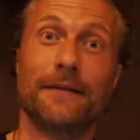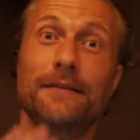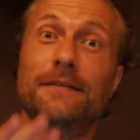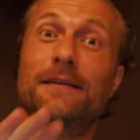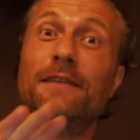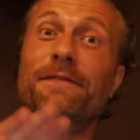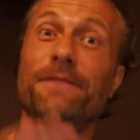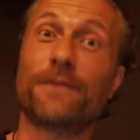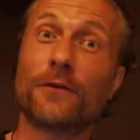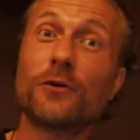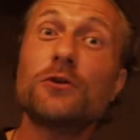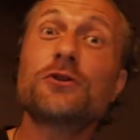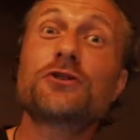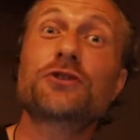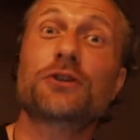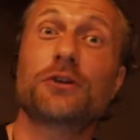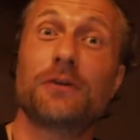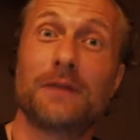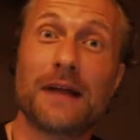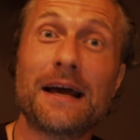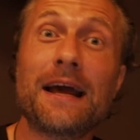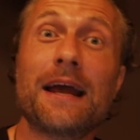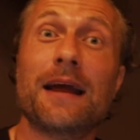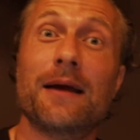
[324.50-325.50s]
The first
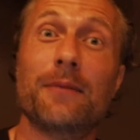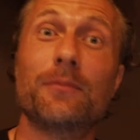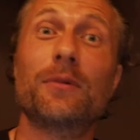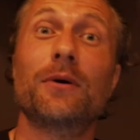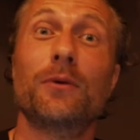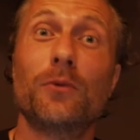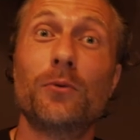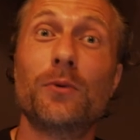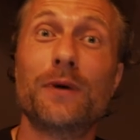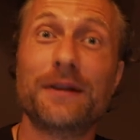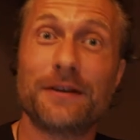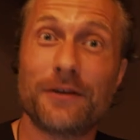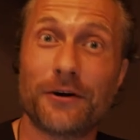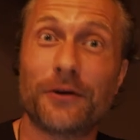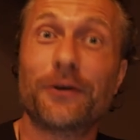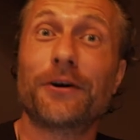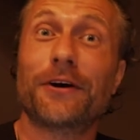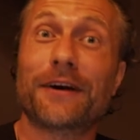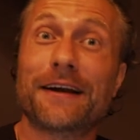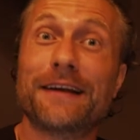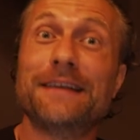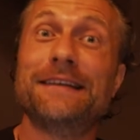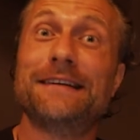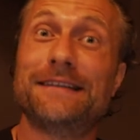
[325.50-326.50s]
claim when the
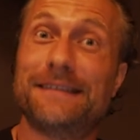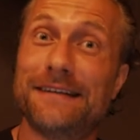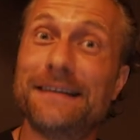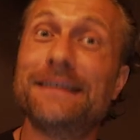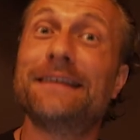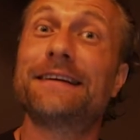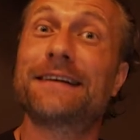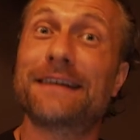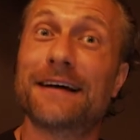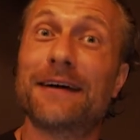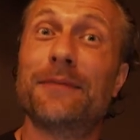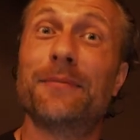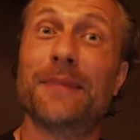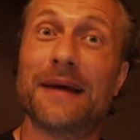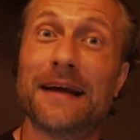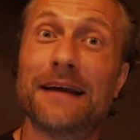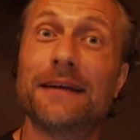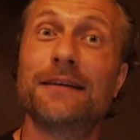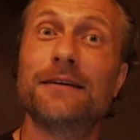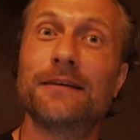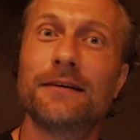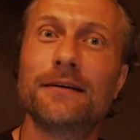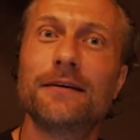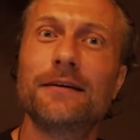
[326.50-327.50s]
hurricane did come
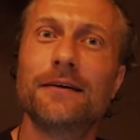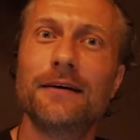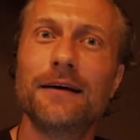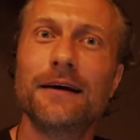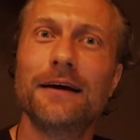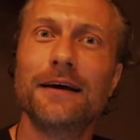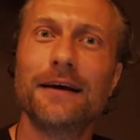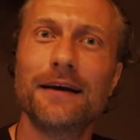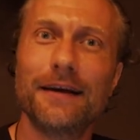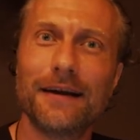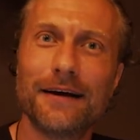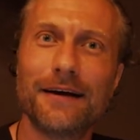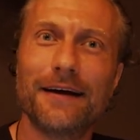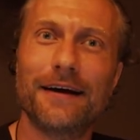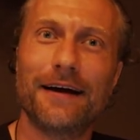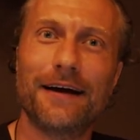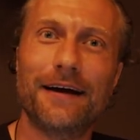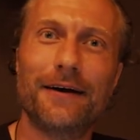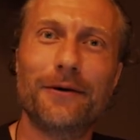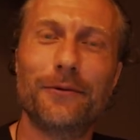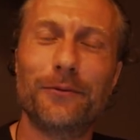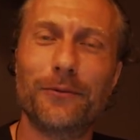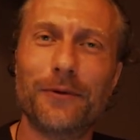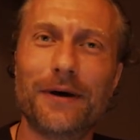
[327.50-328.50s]
in,
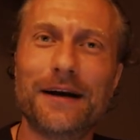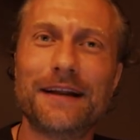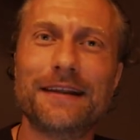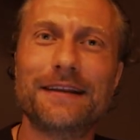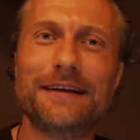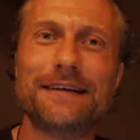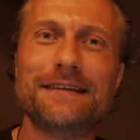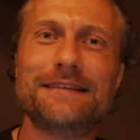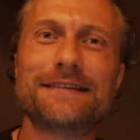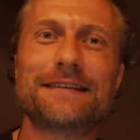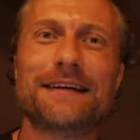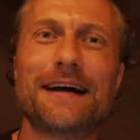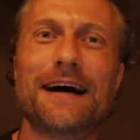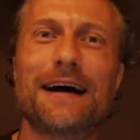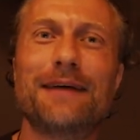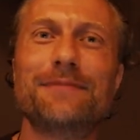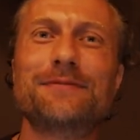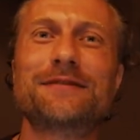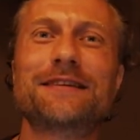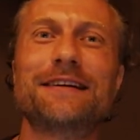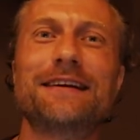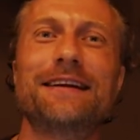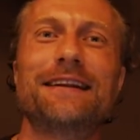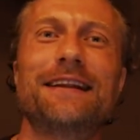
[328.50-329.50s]
one of these
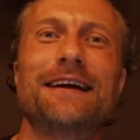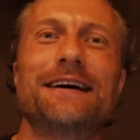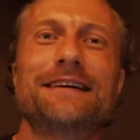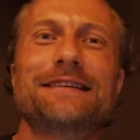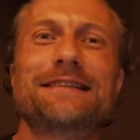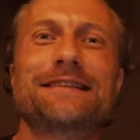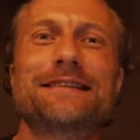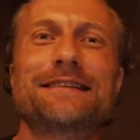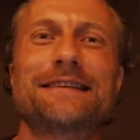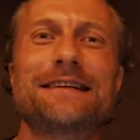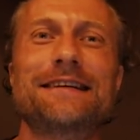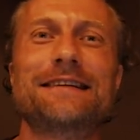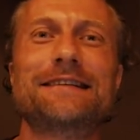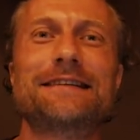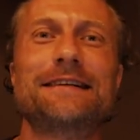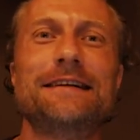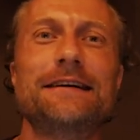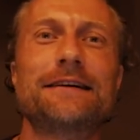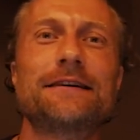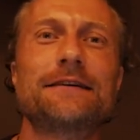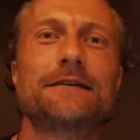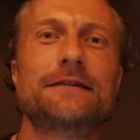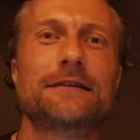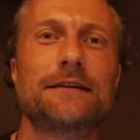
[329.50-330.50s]
times in the last 6
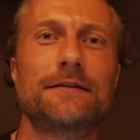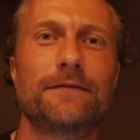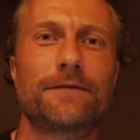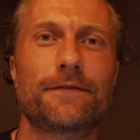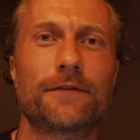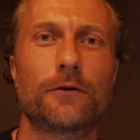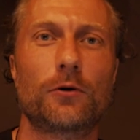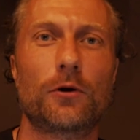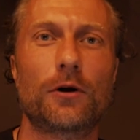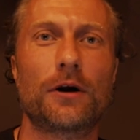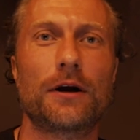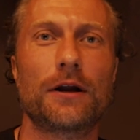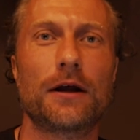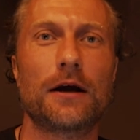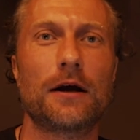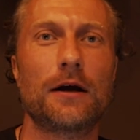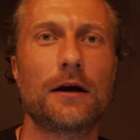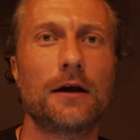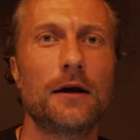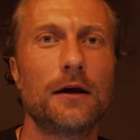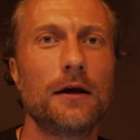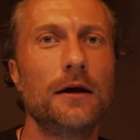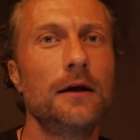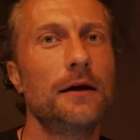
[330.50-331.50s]
years in
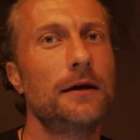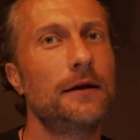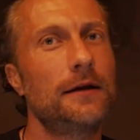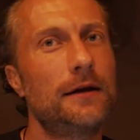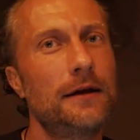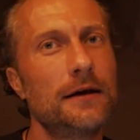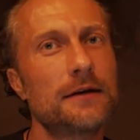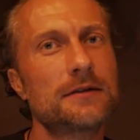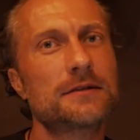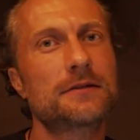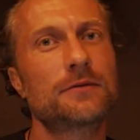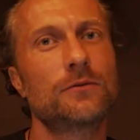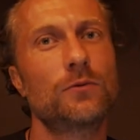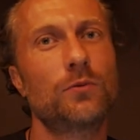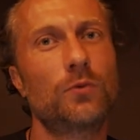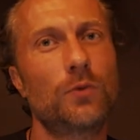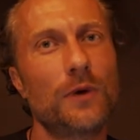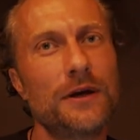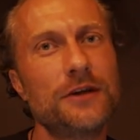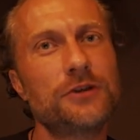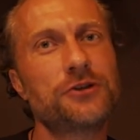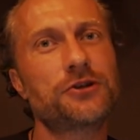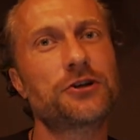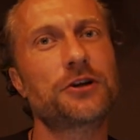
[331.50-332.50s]
Florida, guess
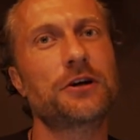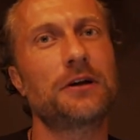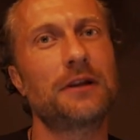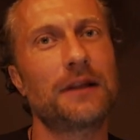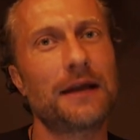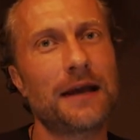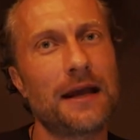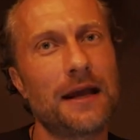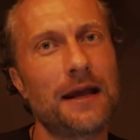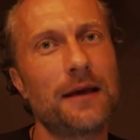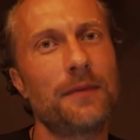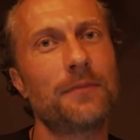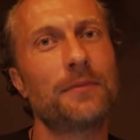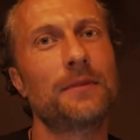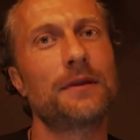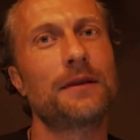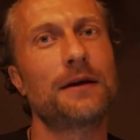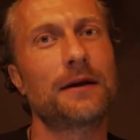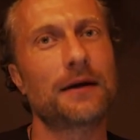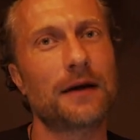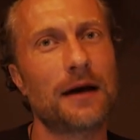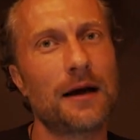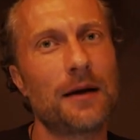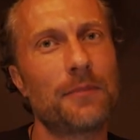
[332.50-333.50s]
which claim
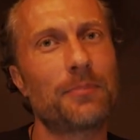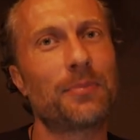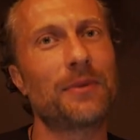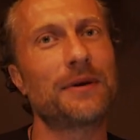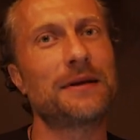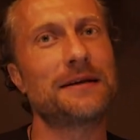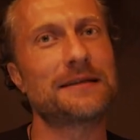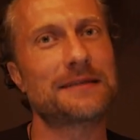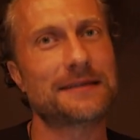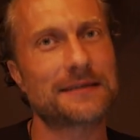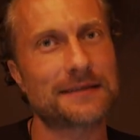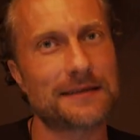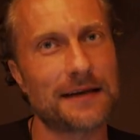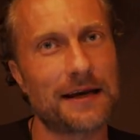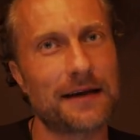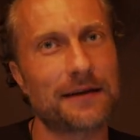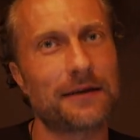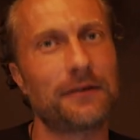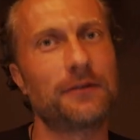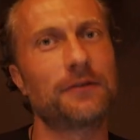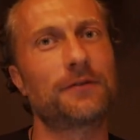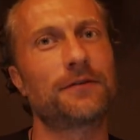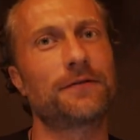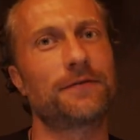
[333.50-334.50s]
the company
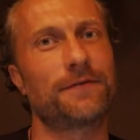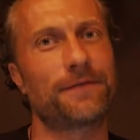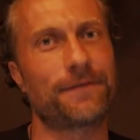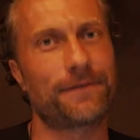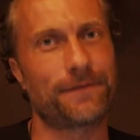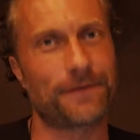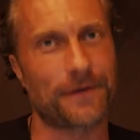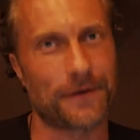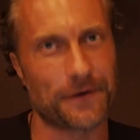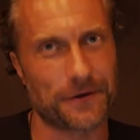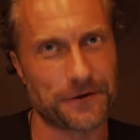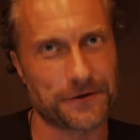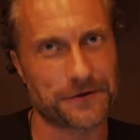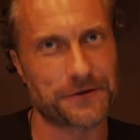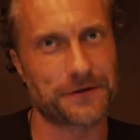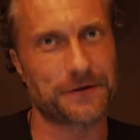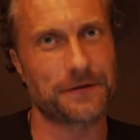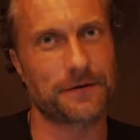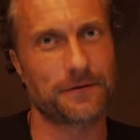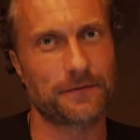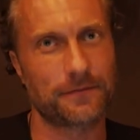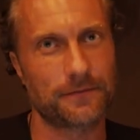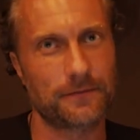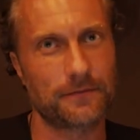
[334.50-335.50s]
settled
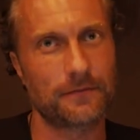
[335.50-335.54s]
first?